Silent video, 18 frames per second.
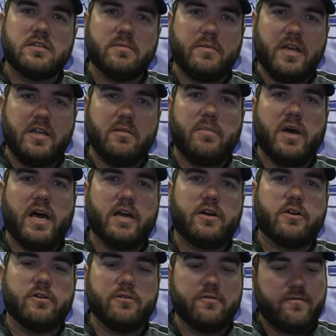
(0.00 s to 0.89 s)
to be the
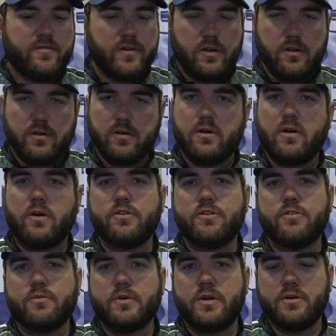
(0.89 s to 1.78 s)
backer filler
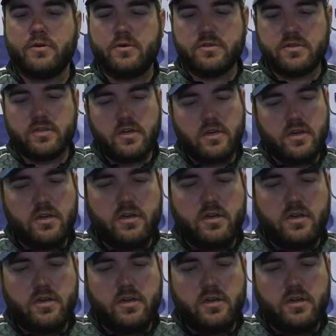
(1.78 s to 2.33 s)
on your reels.